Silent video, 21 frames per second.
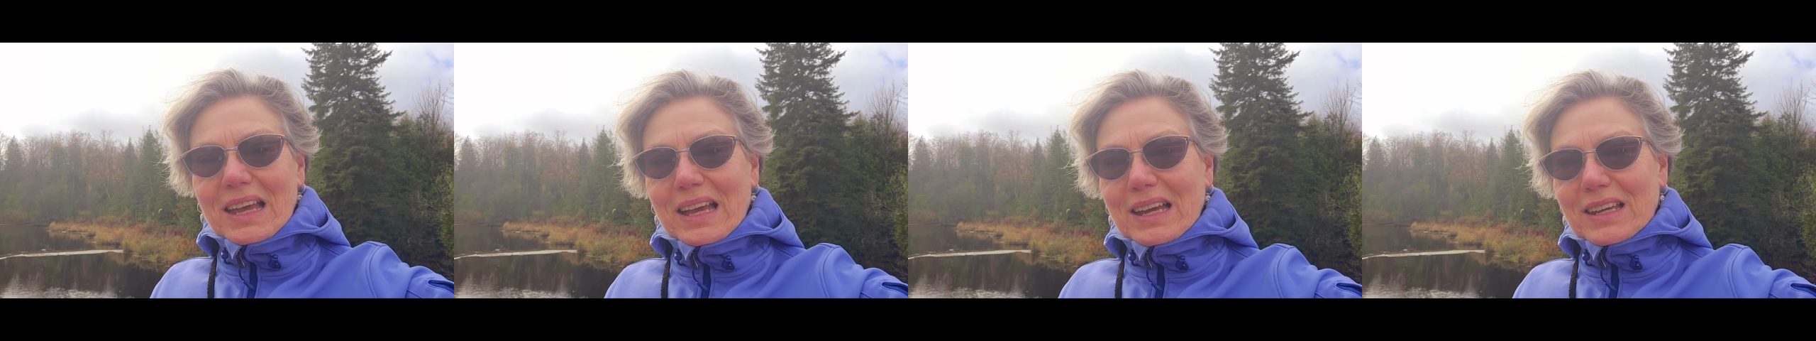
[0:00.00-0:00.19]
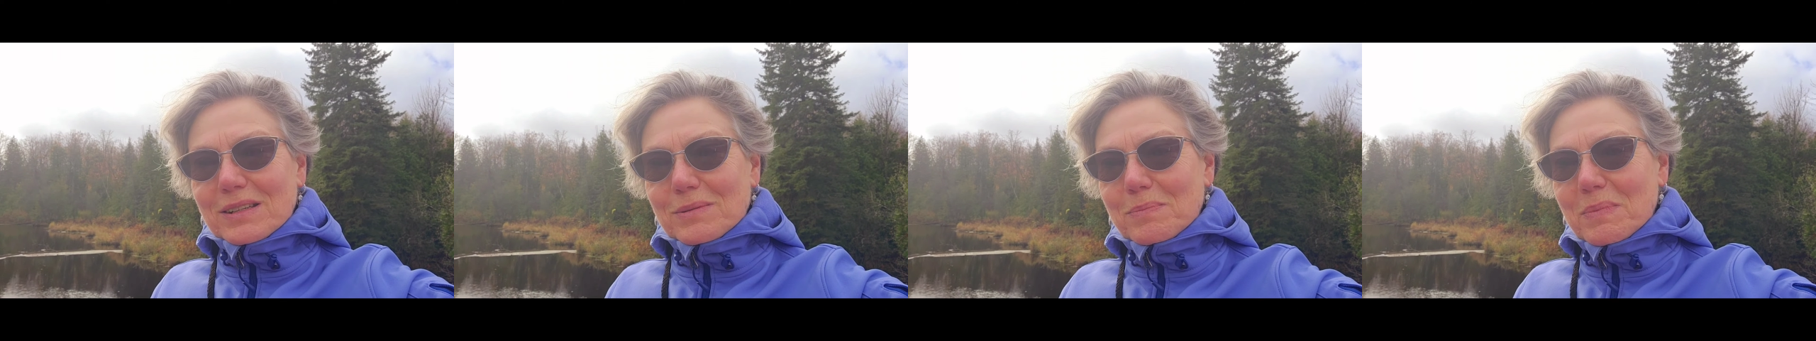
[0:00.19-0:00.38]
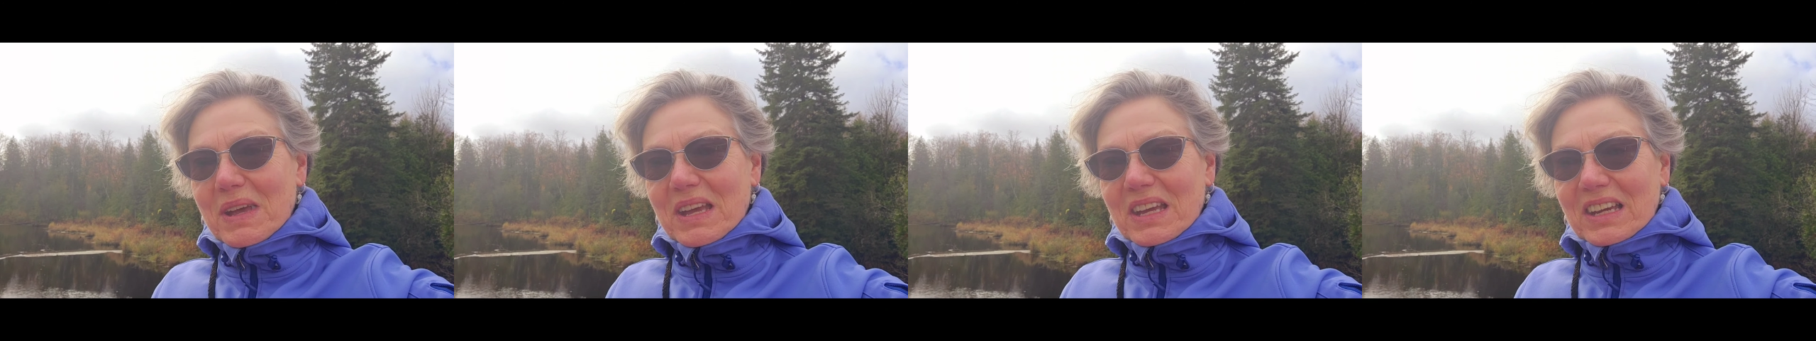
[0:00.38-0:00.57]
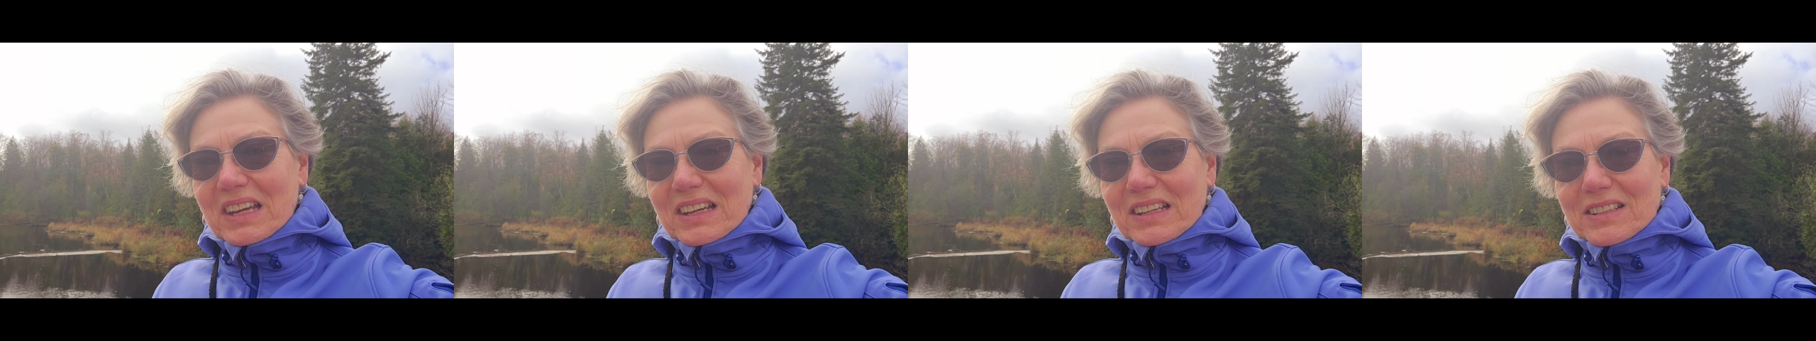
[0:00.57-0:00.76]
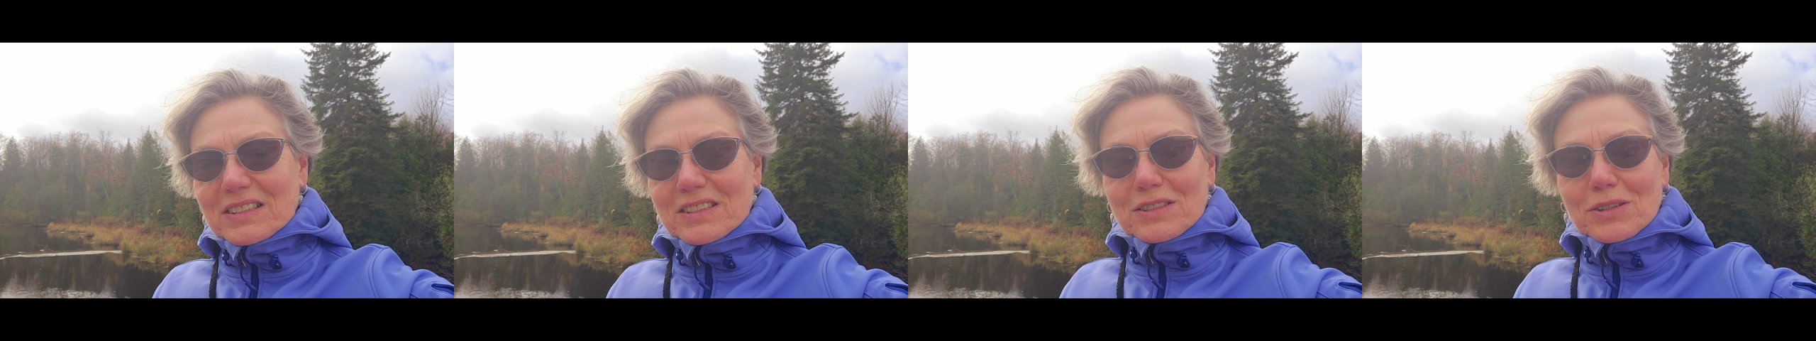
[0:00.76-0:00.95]
and
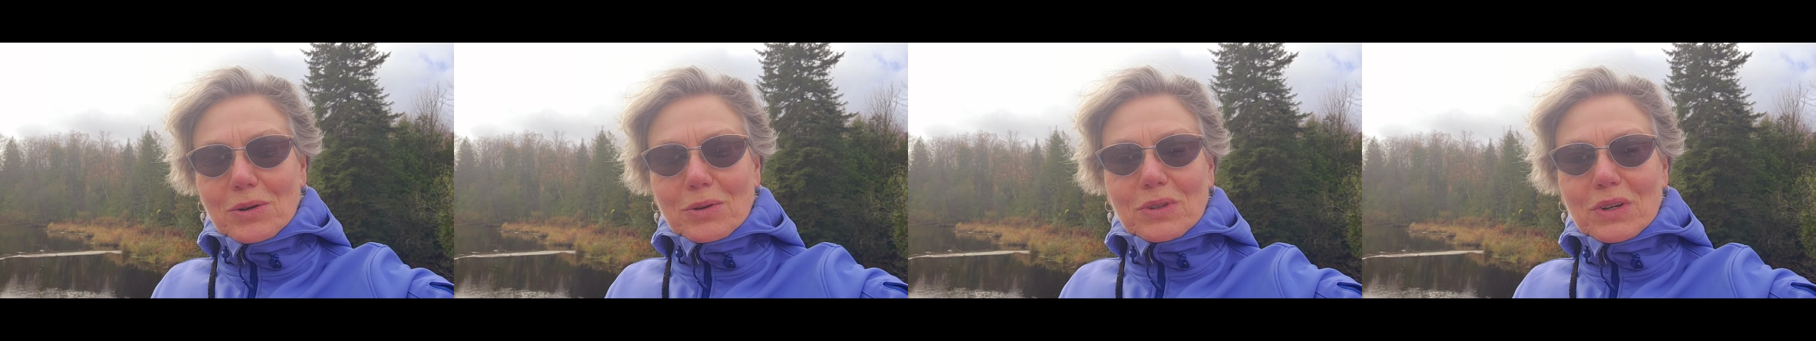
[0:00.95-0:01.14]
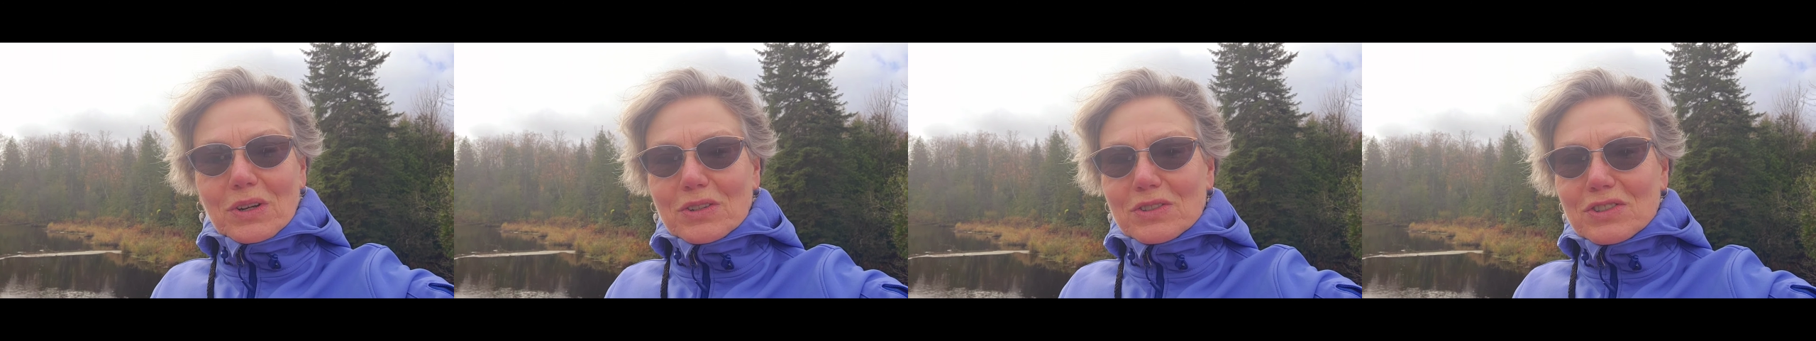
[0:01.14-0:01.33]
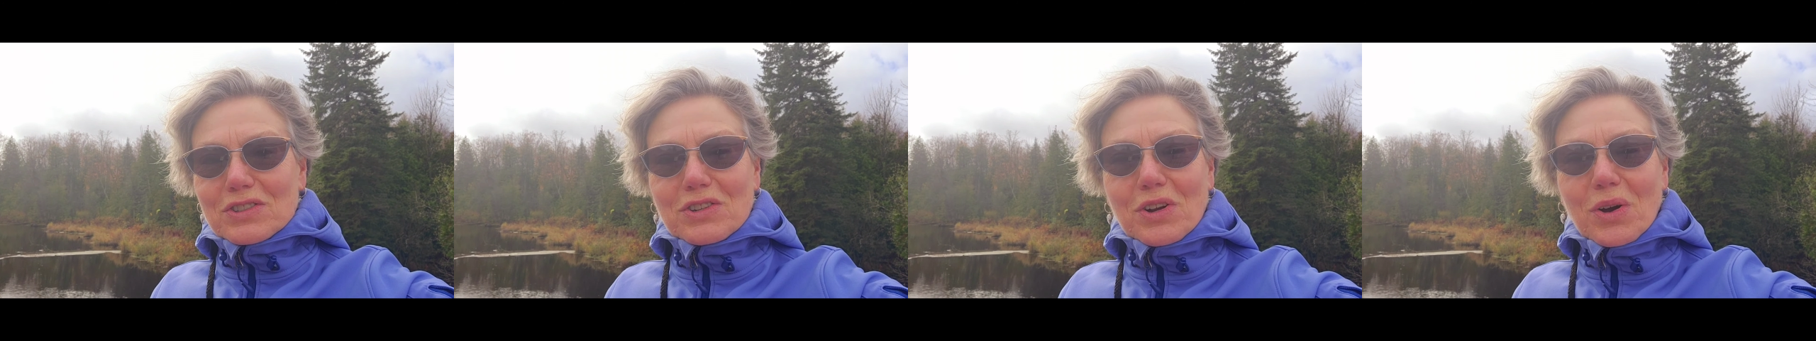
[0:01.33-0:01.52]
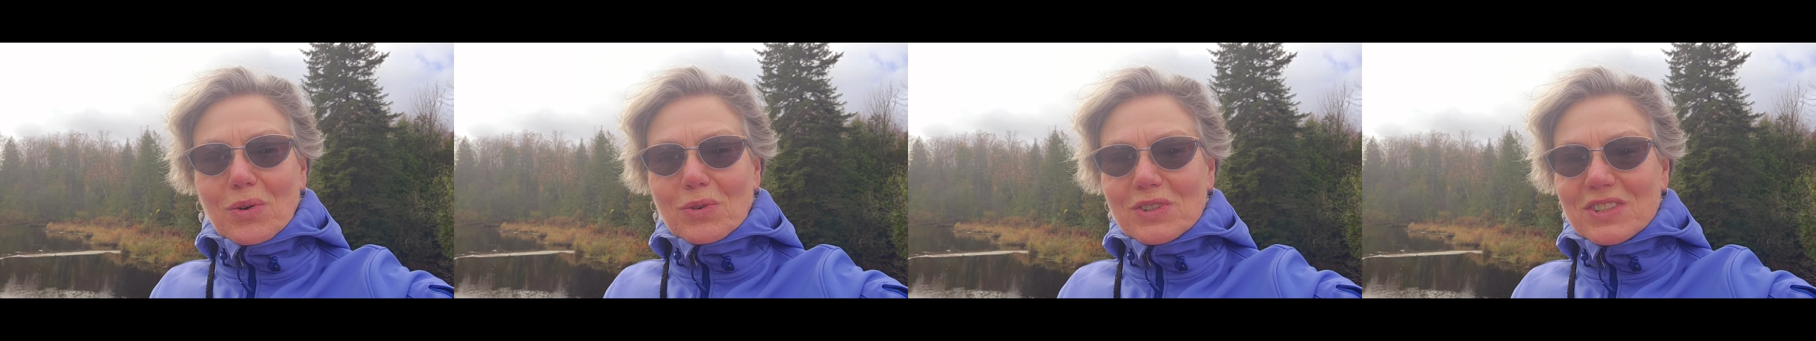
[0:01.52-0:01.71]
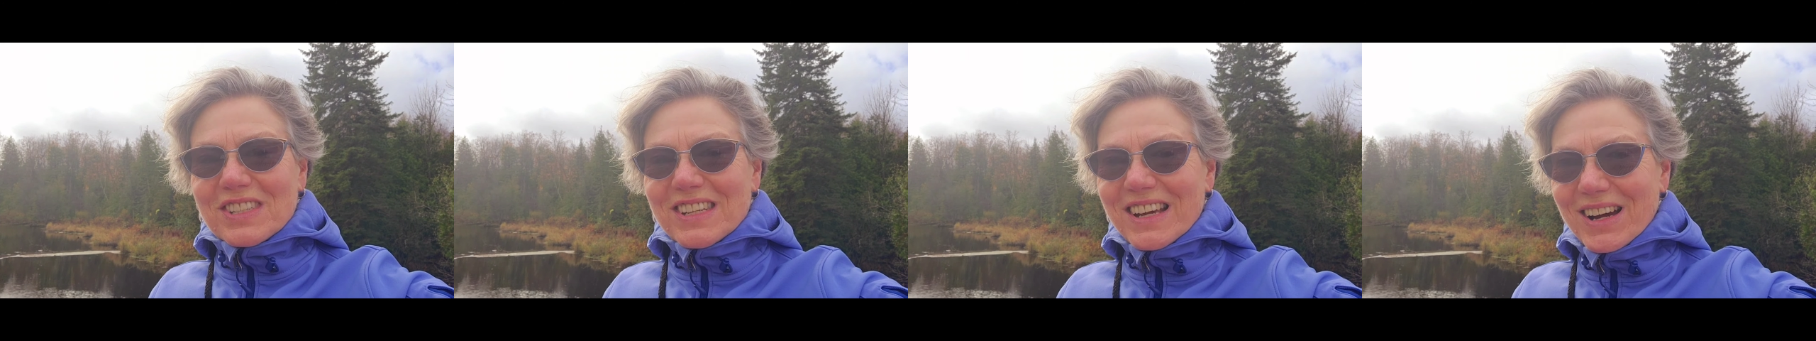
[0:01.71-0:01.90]
make it so there's no